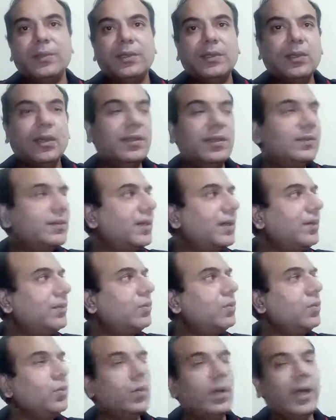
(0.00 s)
sometimes
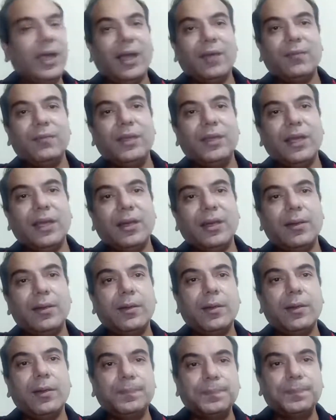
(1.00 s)
to have
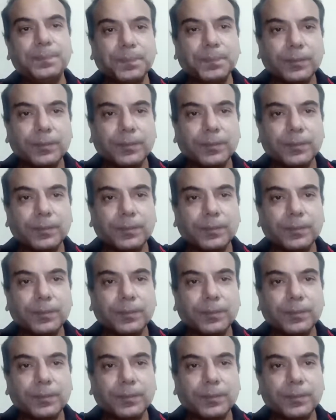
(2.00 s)
their